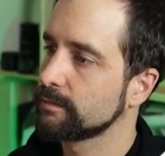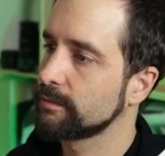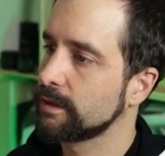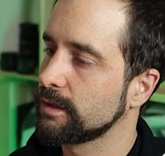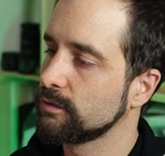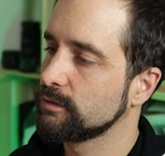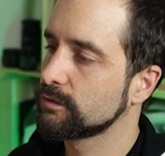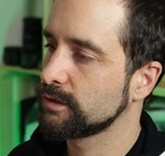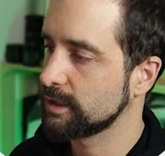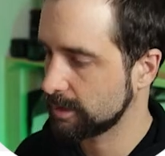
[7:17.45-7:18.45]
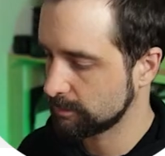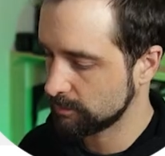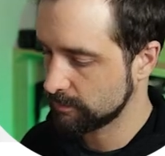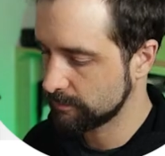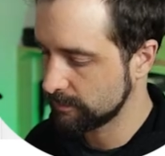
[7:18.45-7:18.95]
My
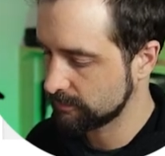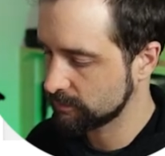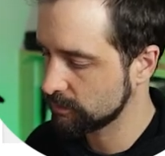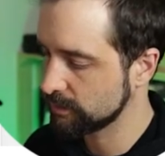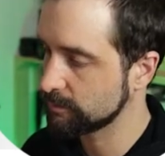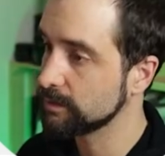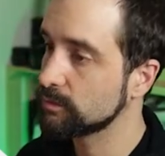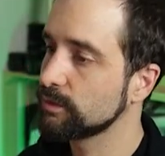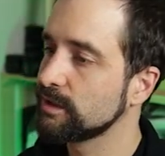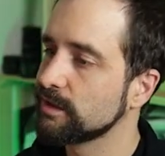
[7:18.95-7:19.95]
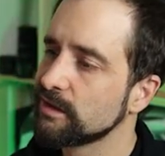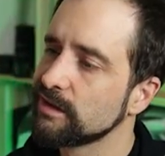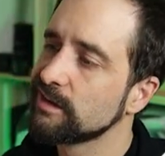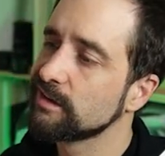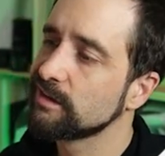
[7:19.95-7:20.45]
username, let's call it mitwi.
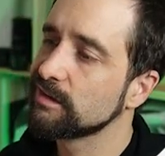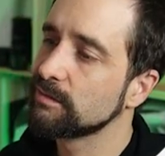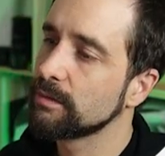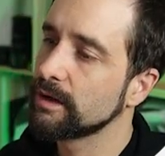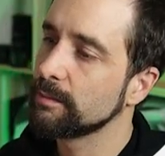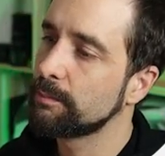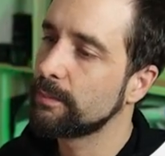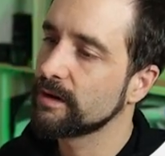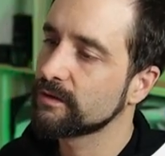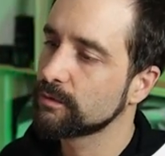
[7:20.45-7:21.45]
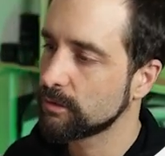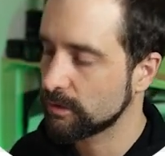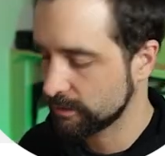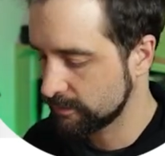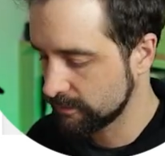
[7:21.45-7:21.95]
My
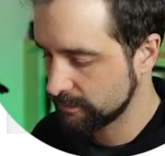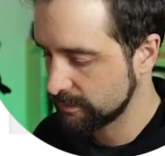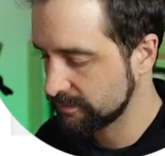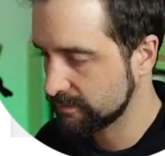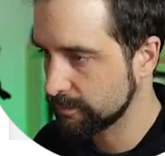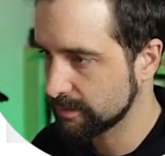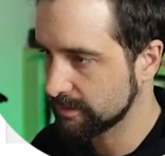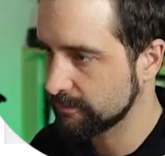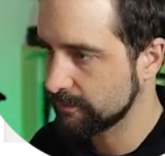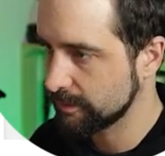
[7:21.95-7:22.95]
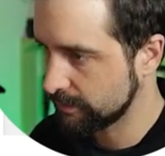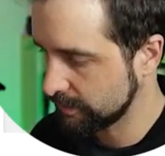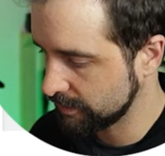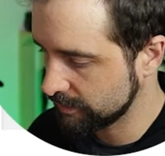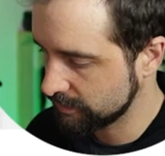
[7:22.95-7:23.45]
password, let's make it
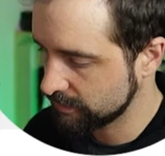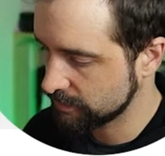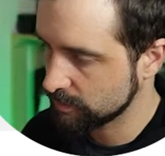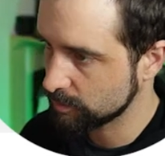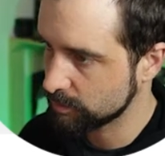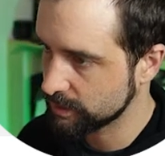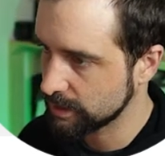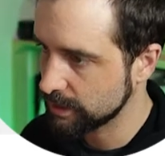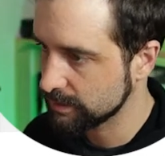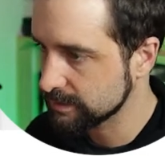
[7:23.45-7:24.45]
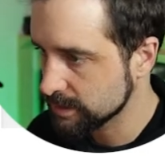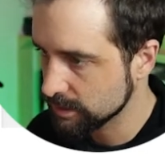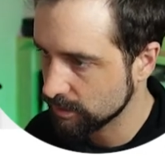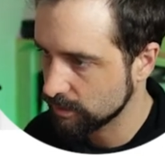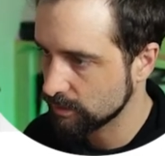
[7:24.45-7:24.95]
very complicated.
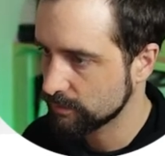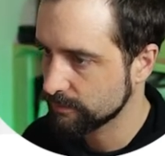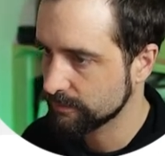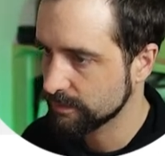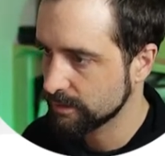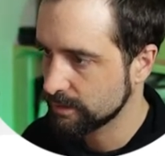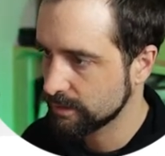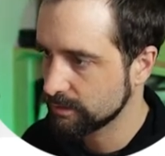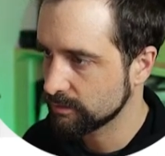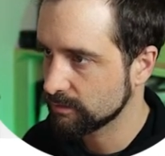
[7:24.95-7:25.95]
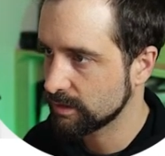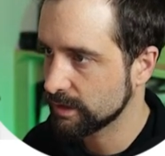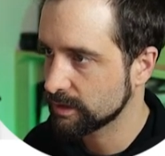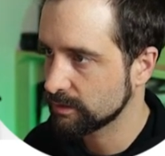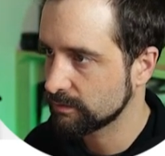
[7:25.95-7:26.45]
Oh, doesn't
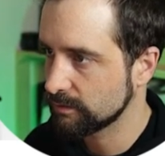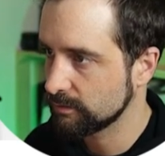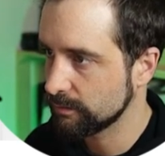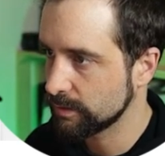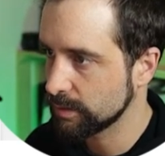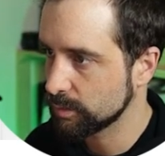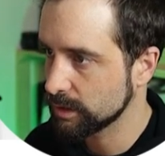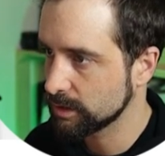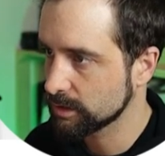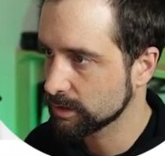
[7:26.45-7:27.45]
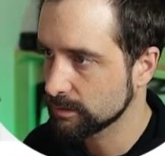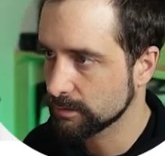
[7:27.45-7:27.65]
like it, it's very weak.